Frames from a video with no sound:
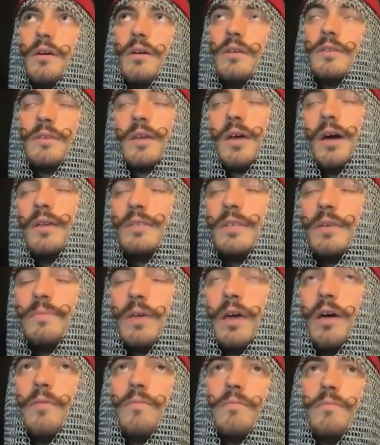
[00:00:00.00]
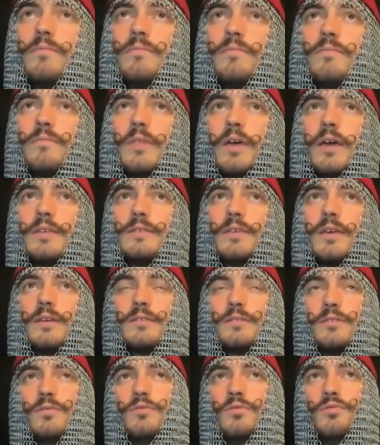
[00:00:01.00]
It's a concept album that's
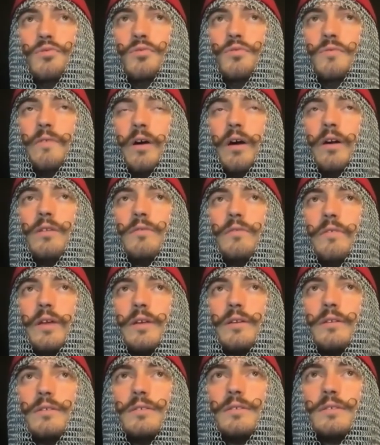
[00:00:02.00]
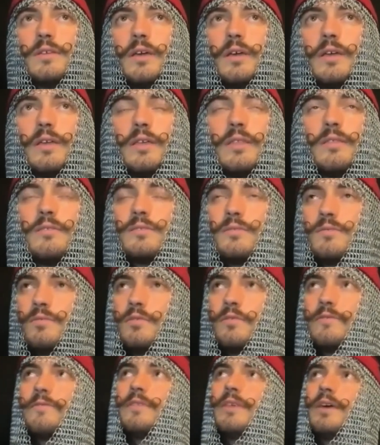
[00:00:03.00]
like two vinyl records. There's a
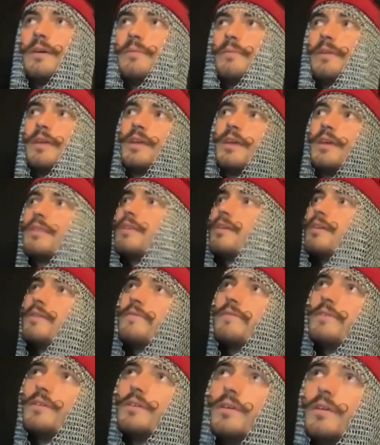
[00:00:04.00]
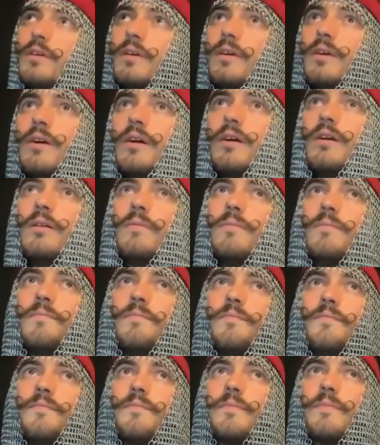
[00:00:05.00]
word for that, but I can't think of it.
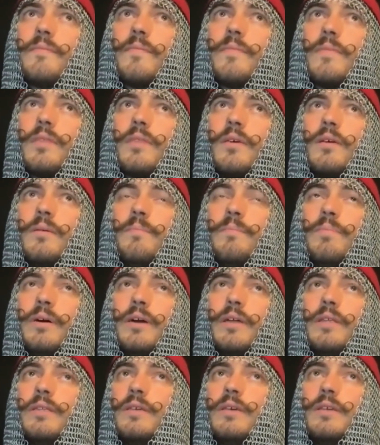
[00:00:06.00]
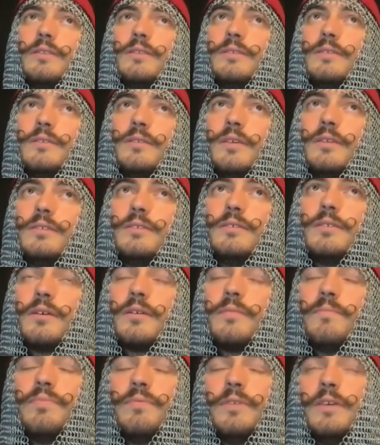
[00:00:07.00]
Um, but it's a
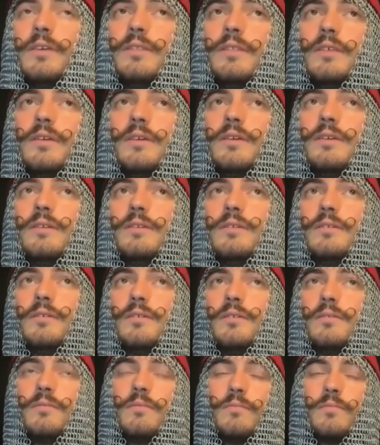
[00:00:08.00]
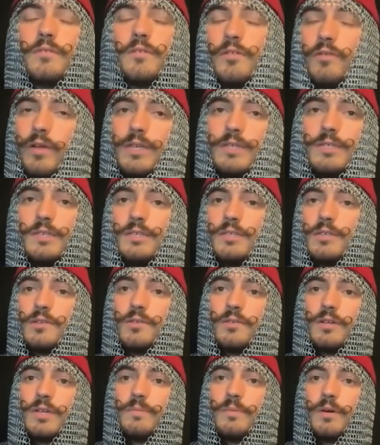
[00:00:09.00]
completely crazy story.